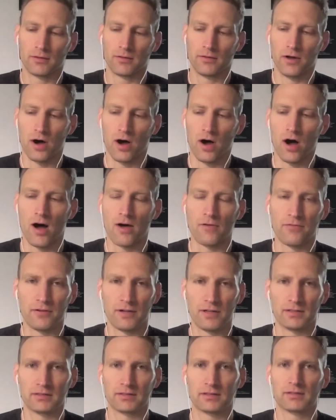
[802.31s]
the
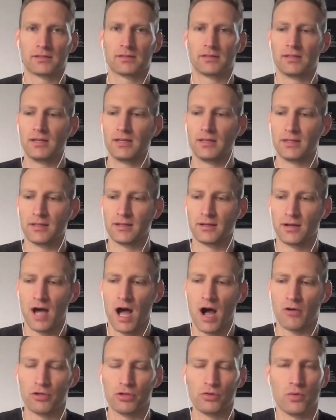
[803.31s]
offense and the
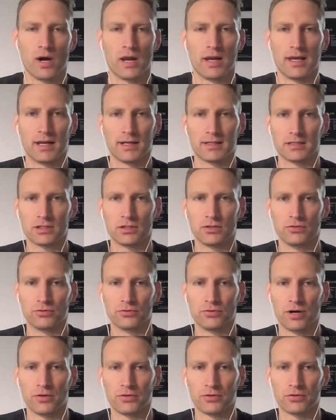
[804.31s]
how you want to execute
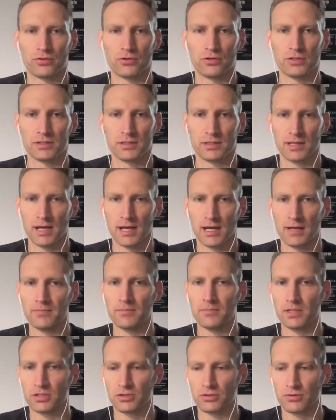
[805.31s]
throughout the course of the
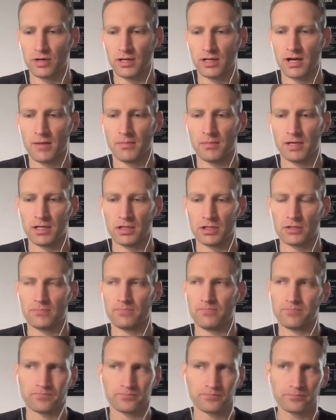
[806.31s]
game is a great combination.